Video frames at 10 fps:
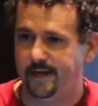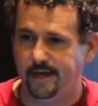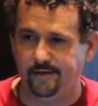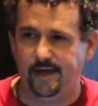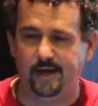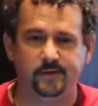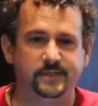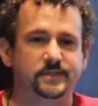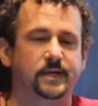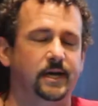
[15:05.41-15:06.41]
And that
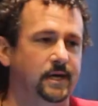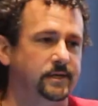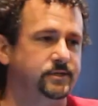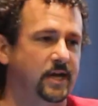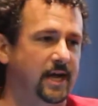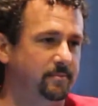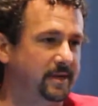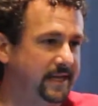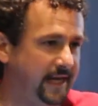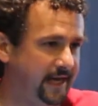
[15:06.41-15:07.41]
was
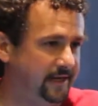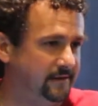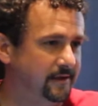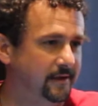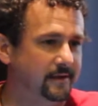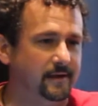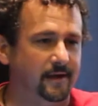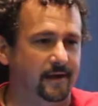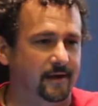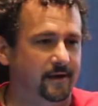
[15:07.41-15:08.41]
John McCain
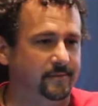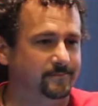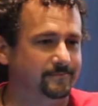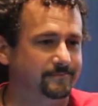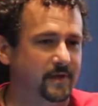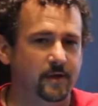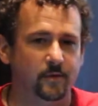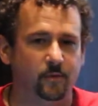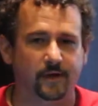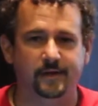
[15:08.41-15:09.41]

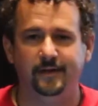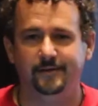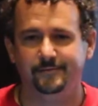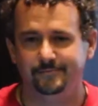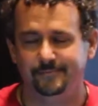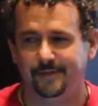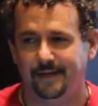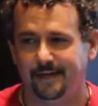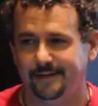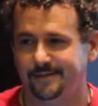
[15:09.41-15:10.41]
working,
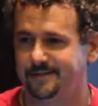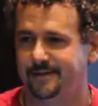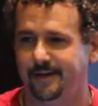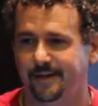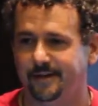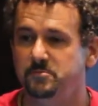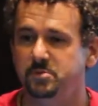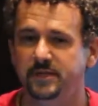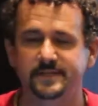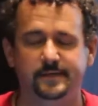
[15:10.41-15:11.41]
I guess,
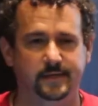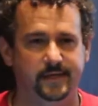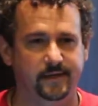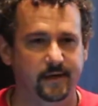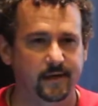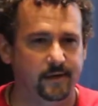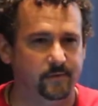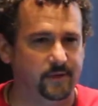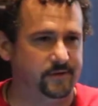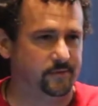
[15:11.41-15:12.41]
complicitly
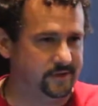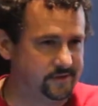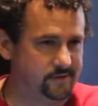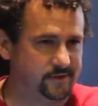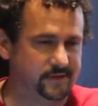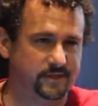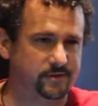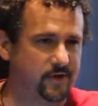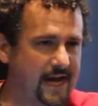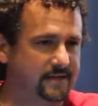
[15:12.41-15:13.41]
with the resource
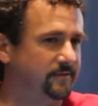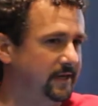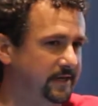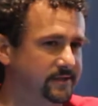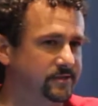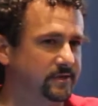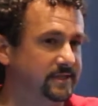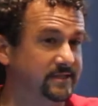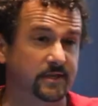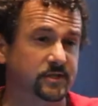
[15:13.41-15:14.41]
extractive
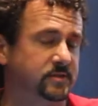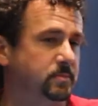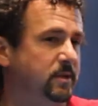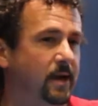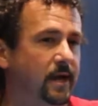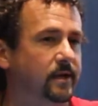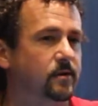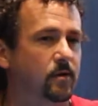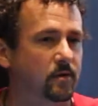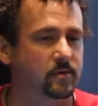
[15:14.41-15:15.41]
industry, such as Peabody
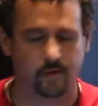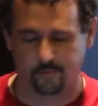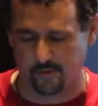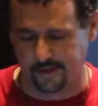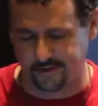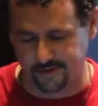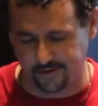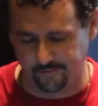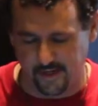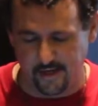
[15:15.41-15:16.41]
Coal Corporation.